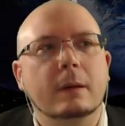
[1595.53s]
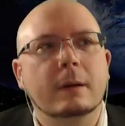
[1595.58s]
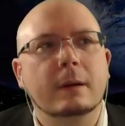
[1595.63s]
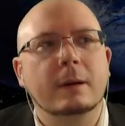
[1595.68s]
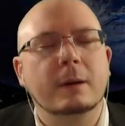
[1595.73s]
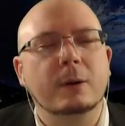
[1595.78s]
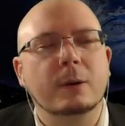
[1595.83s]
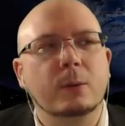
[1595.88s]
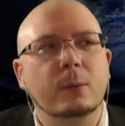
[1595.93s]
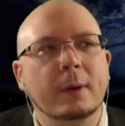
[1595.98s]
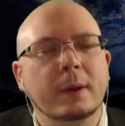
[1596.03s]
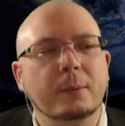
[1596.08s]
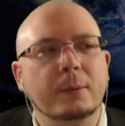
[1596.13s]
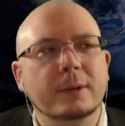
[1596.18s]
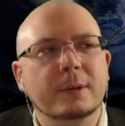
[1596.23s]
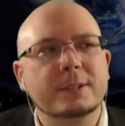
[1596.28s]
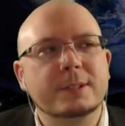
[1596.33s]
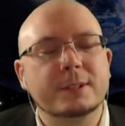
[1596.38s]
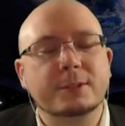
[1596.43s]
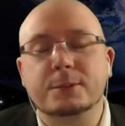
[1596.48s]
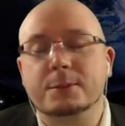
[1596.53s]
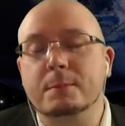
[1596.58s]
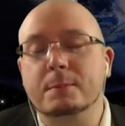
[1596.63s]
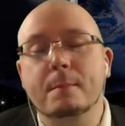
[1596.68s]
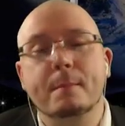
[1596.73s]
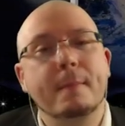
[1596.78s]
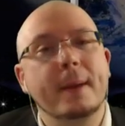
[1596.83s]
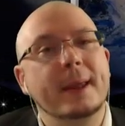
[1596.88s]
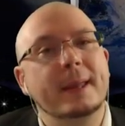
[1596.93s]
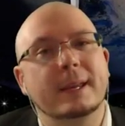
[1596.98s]
Oh, when was this? Was
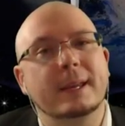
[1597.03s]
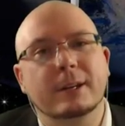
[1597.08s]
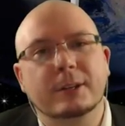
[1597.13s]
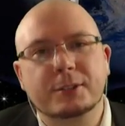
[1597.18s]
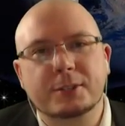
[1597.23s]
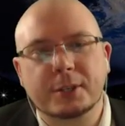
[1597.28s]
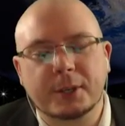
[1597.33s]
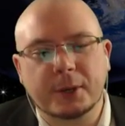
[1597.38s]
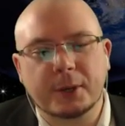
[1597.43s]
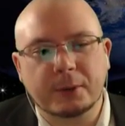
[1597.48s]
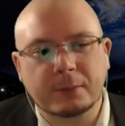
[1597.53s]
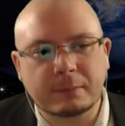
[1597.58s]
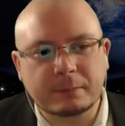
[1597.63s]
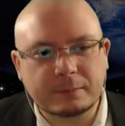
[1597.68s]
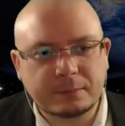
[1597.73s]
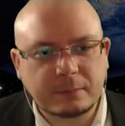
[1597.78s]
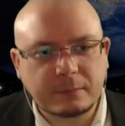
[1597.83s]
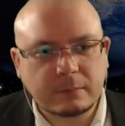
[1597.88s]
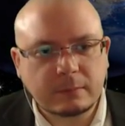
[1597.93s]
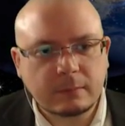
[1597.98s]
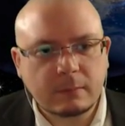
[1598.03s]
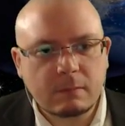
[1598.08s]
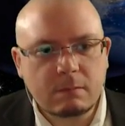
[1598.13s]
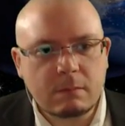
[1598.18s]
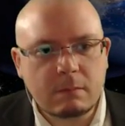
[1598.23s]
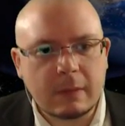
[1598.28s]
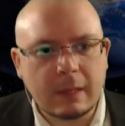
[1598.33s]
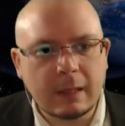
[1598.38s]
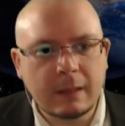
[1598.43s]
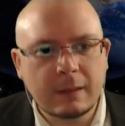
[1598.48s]
many years ago.
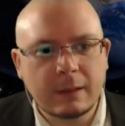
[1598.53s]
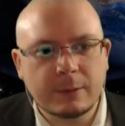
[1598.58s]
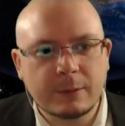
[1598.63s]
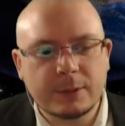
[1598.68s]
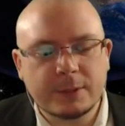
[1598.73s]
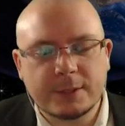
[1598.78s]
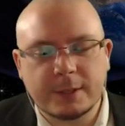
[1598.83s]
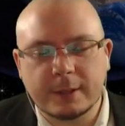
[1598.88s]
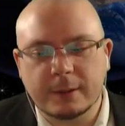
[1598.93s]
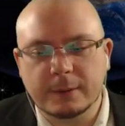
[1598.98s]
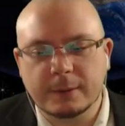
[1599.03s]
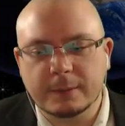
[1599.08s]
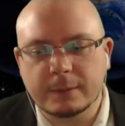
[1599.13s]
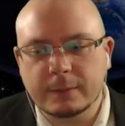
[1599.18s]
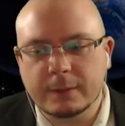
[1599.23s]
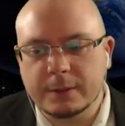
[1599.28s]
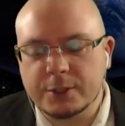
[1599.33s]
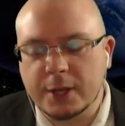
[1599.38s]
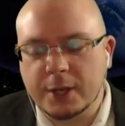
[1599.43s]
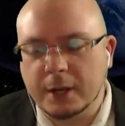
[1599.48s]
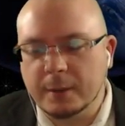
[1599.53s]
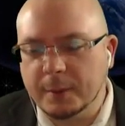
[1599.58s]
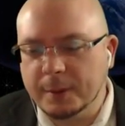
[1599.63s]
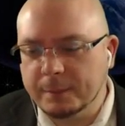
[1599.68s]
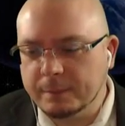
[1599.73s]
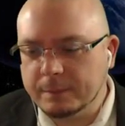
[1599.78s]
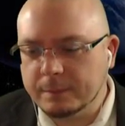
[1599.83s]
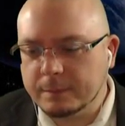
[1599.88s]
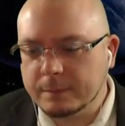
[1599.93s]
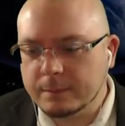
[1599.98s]
There was a gentleman
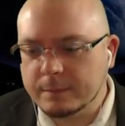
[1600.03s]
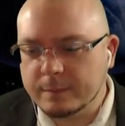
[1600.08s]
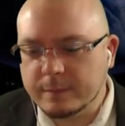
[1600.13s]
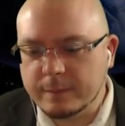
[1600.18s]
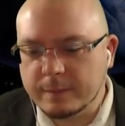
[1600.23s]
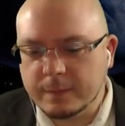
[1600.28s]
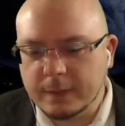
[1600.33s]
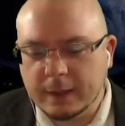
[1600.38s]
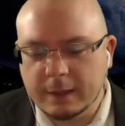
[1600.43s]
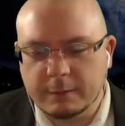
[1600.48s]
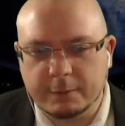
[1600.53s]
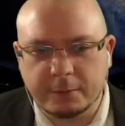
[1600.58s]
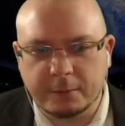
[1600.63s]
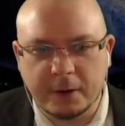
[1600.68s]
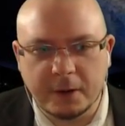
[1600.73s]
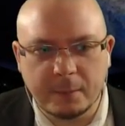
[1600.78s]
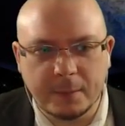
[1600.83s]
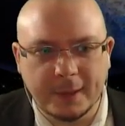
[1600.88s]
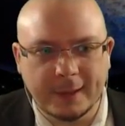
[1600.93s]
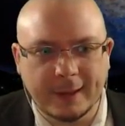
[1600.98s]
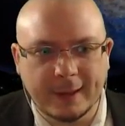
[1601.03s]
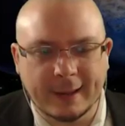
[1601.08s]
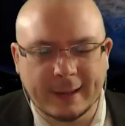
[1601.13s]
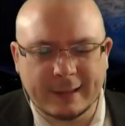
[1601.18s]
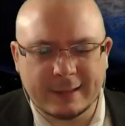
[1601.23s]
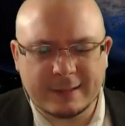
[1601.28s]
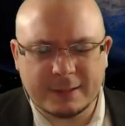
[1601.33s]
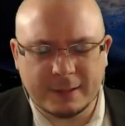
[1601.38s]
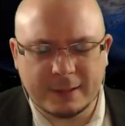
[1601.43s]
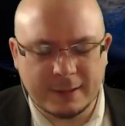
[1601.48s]
in front of me
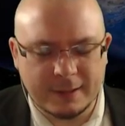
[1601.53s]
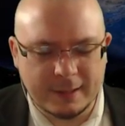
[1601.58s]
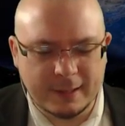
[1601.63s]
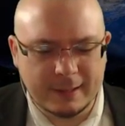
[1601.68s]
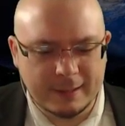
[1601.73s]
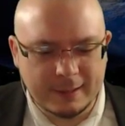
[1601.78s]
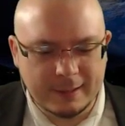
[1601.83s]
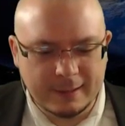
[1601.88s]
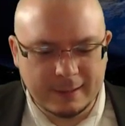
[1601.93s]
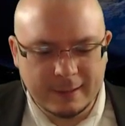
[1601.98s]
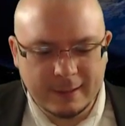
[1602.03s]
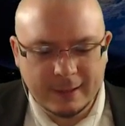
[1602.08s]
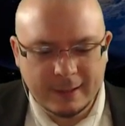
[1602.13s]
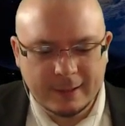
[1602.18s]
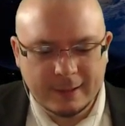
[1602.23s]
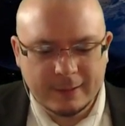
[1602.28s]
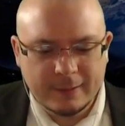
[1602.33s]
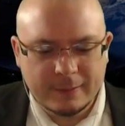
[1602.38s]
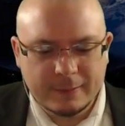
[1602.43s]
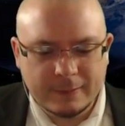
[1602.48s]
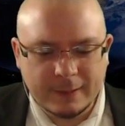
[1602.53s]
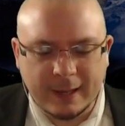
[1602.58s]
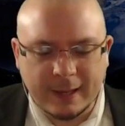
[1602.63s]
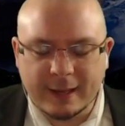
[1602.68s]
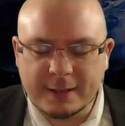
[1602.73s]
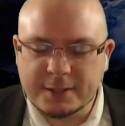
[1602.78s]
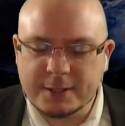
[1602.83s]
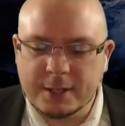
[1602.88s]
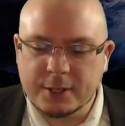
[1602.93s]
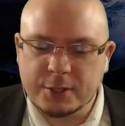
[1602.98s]
at the
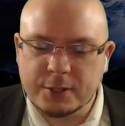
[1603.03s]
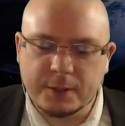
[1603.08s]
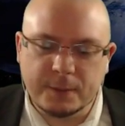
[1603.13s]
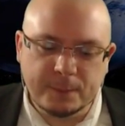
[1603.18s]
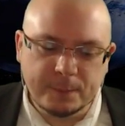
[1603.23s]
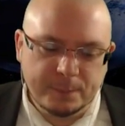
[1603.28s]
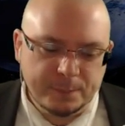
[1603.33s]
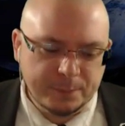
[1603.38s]
gas station.